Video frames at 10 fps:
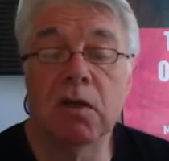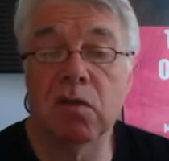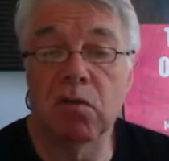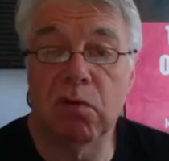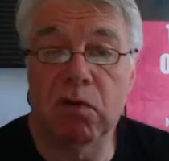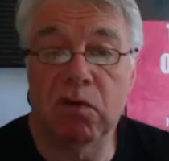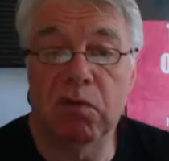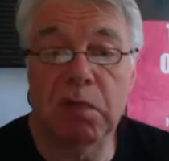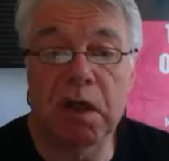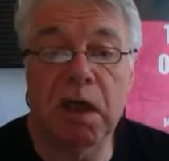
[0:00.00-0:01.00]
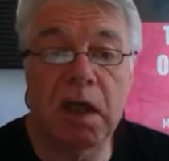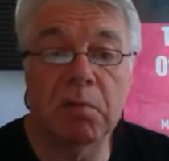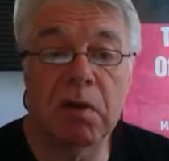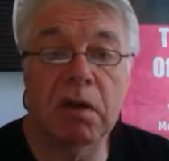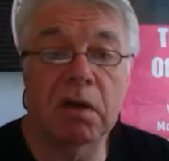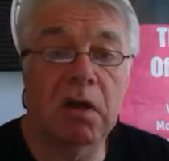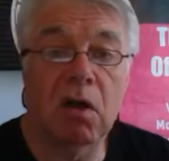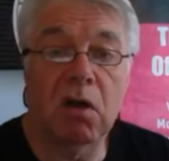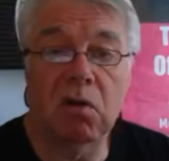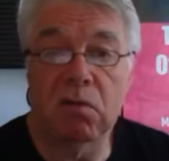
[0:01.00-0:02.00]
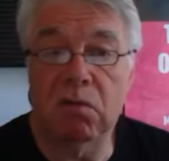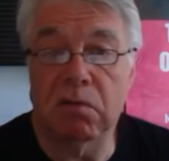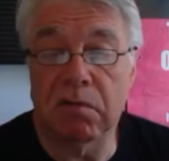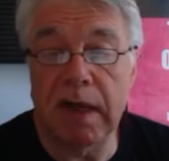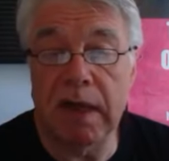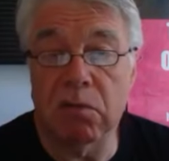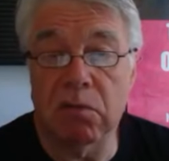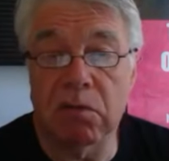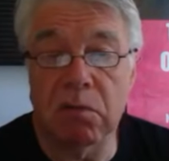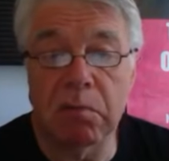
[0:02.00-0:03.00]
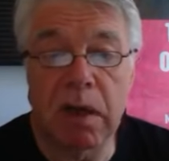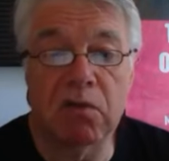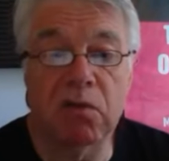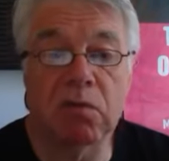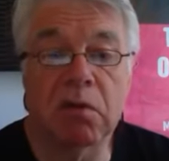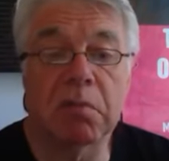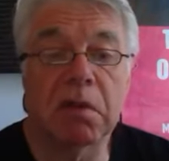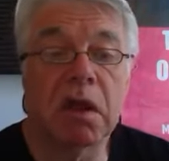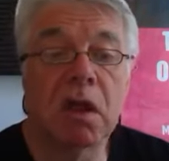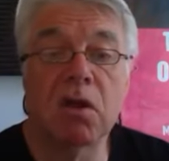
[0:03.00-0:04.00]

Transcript: than the risks of being hit by a car or a van or a bus or something